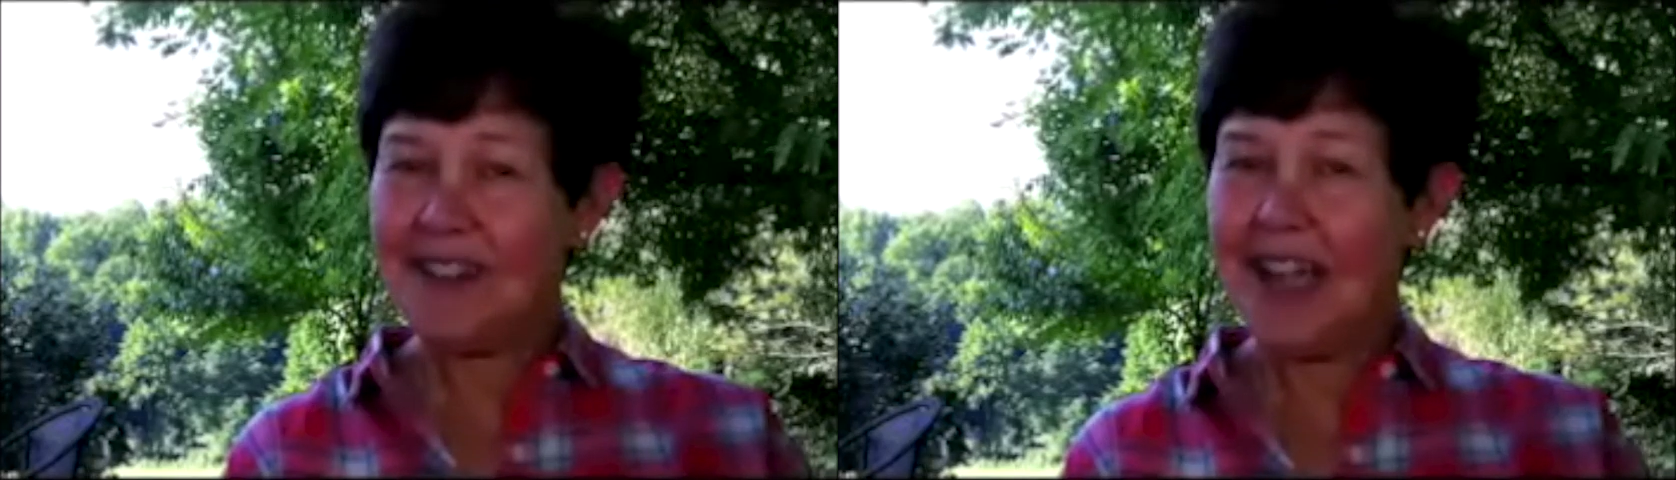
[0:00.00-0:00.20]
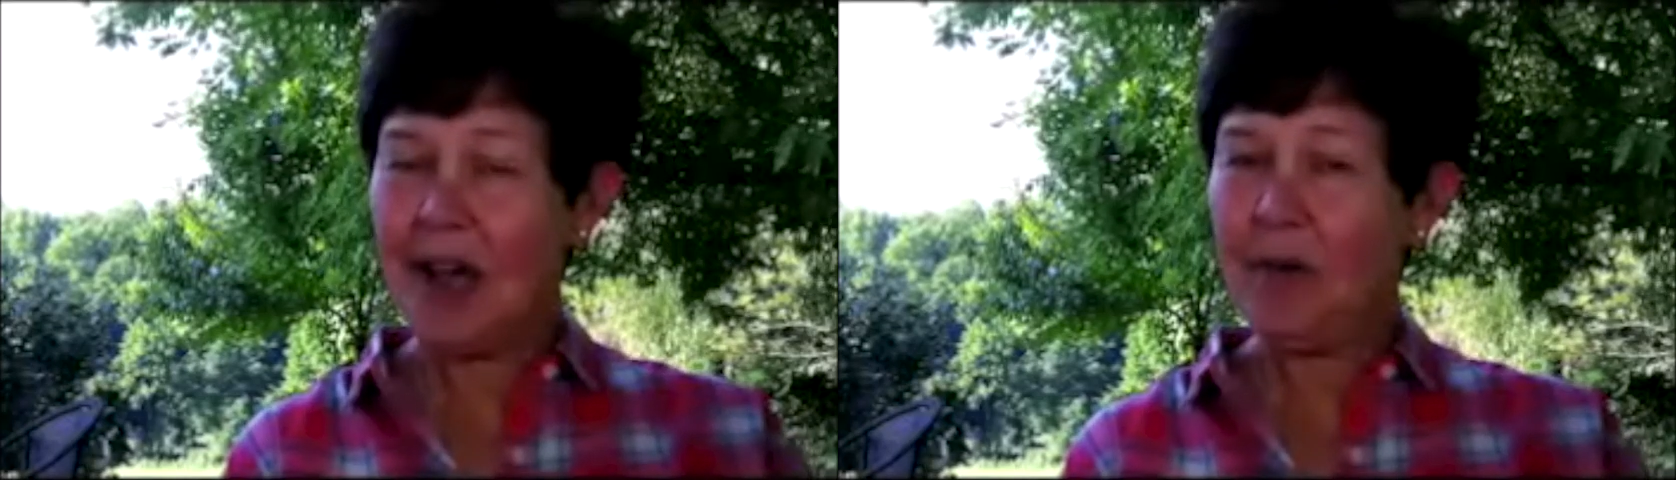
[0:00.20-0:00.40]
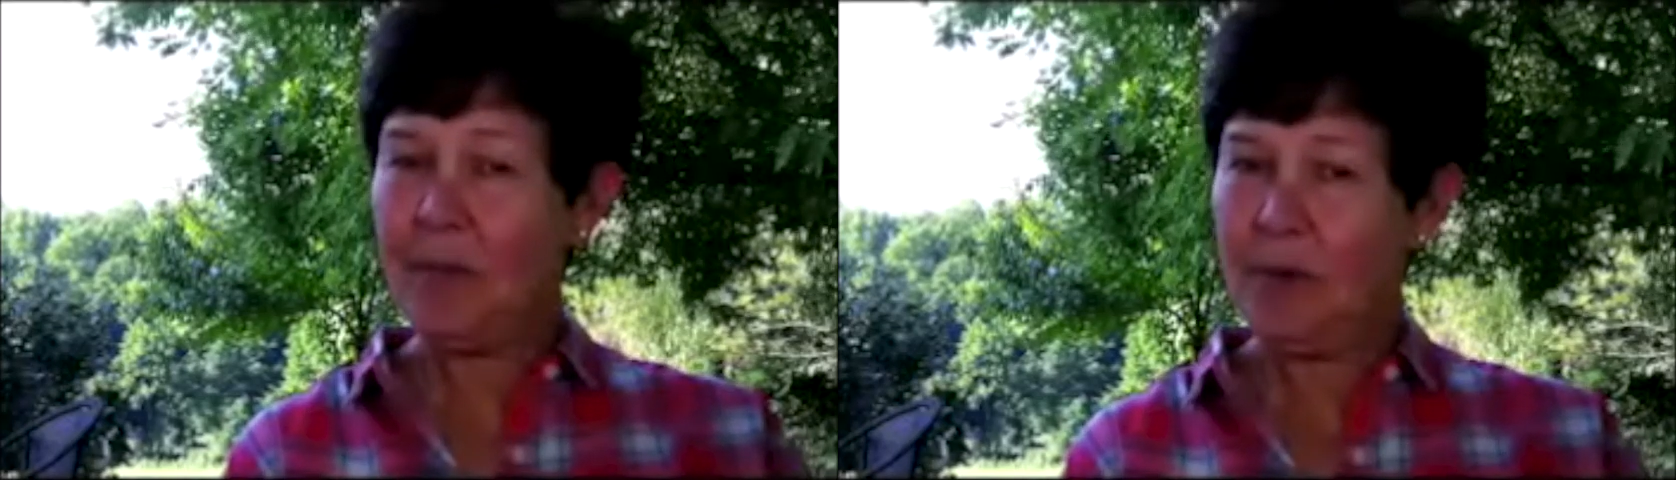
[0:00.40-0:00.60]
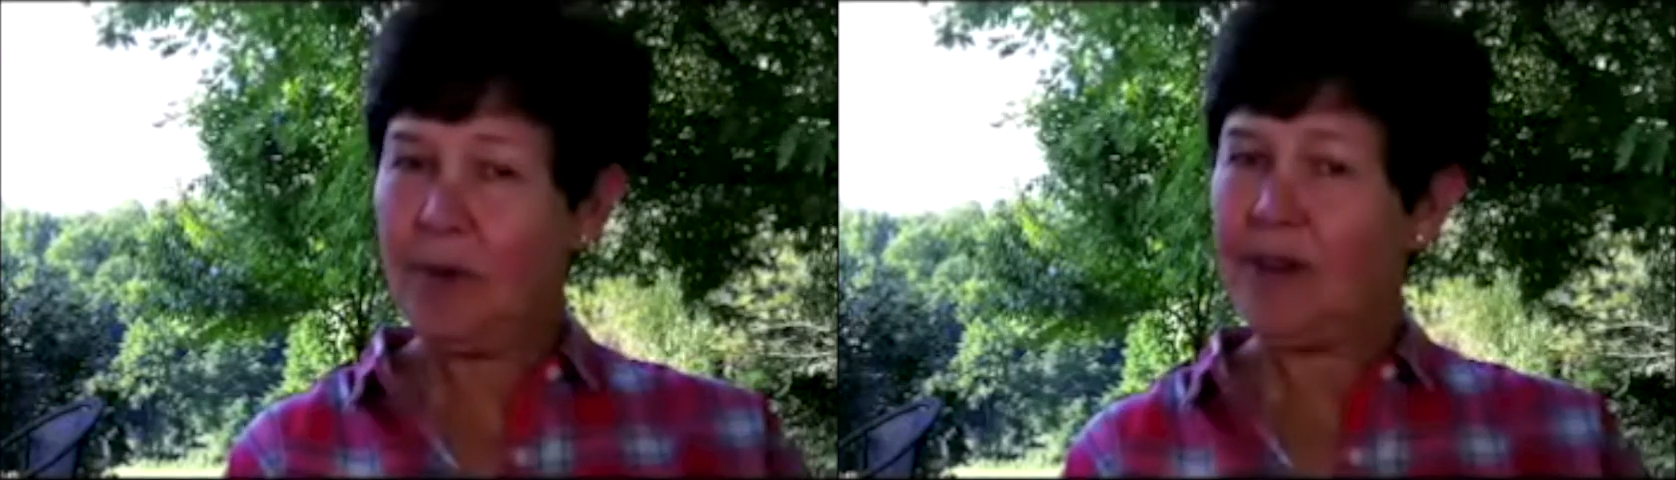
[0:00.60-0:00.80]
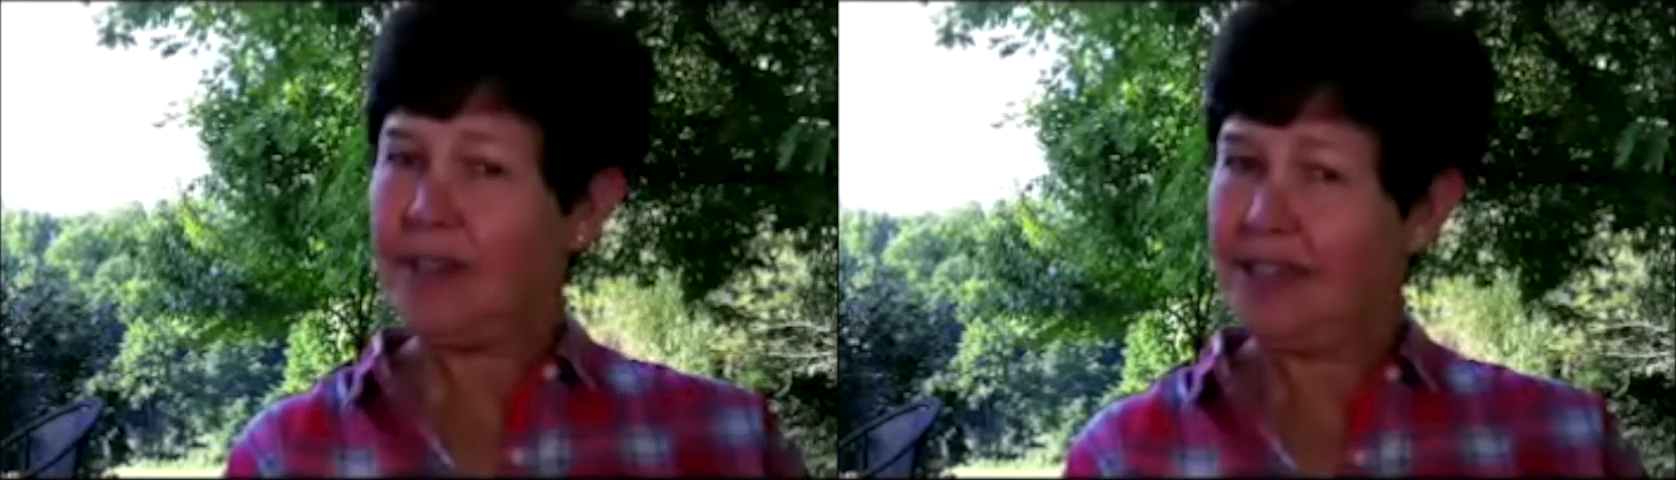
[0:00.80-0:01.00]
how
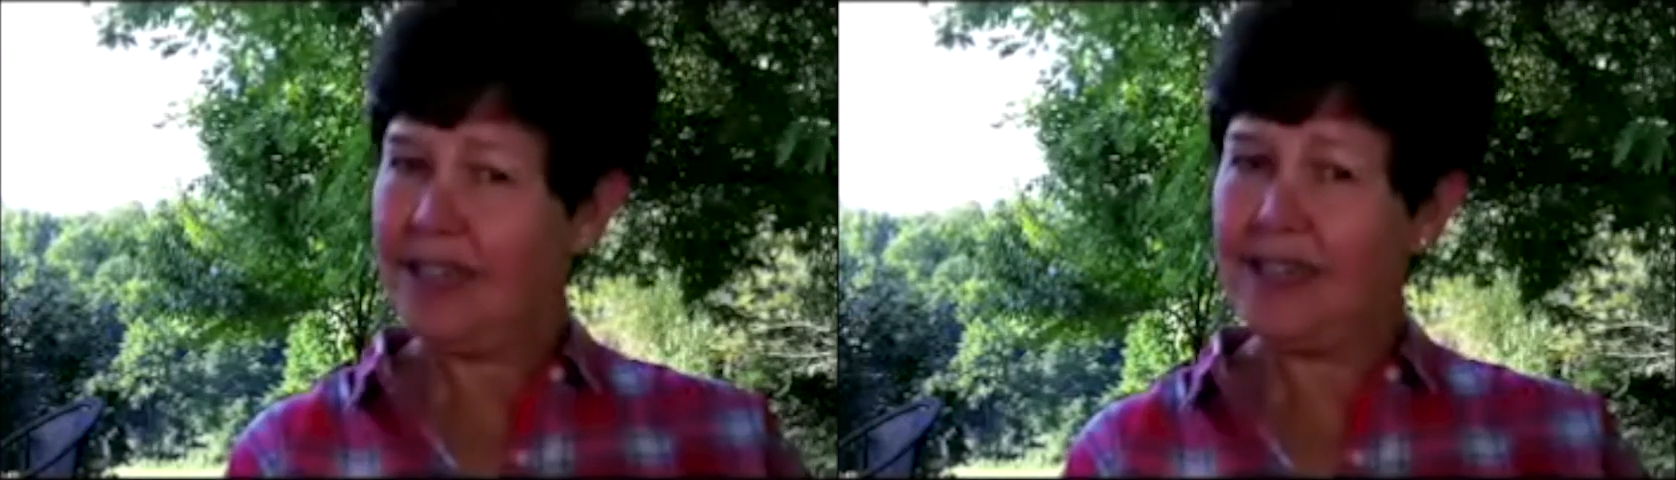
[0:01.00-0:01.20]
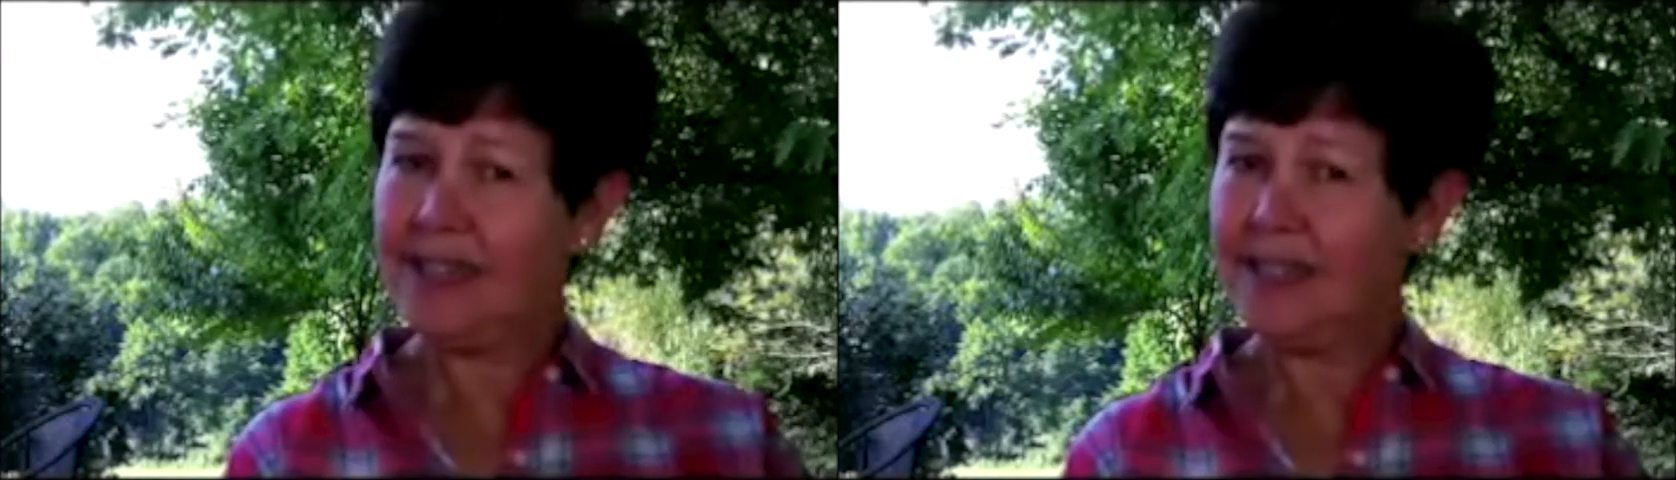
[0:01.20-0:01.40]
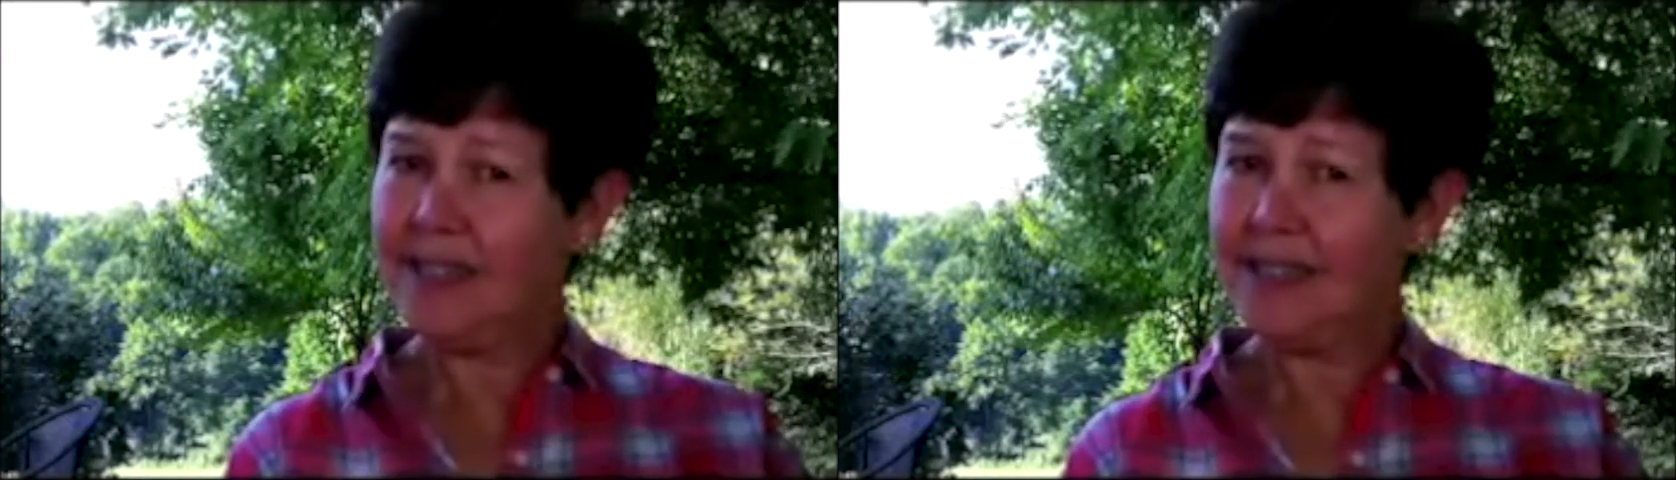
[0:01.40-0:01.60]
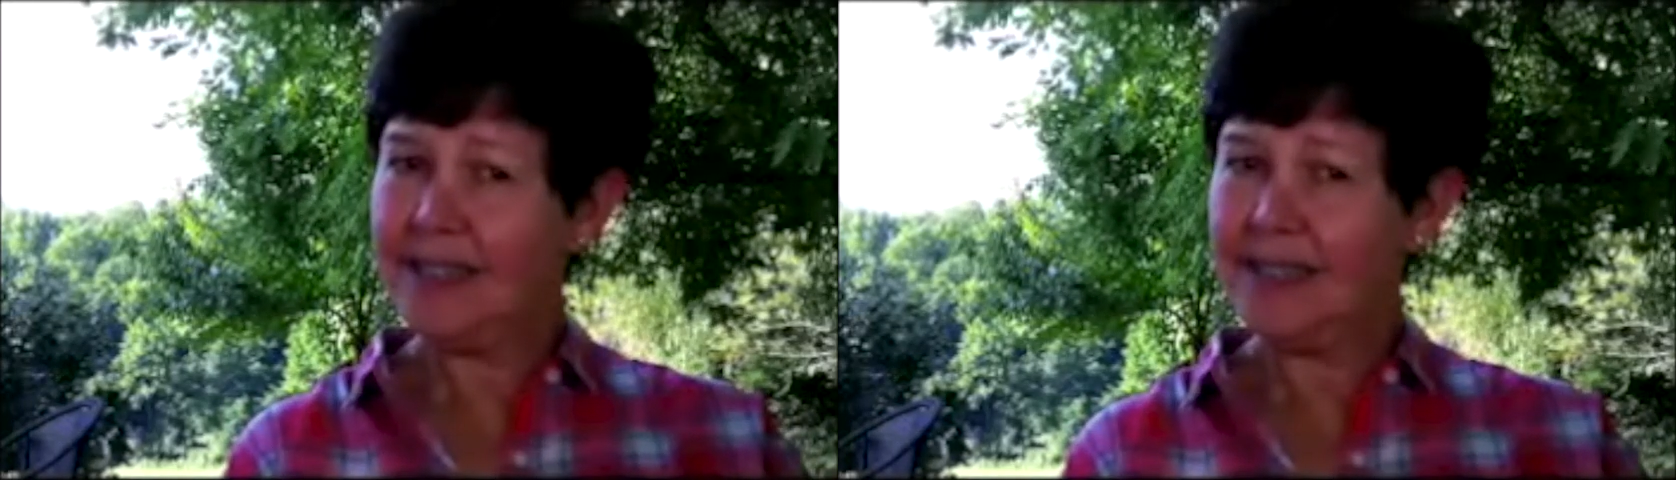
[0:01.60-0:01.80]
important it is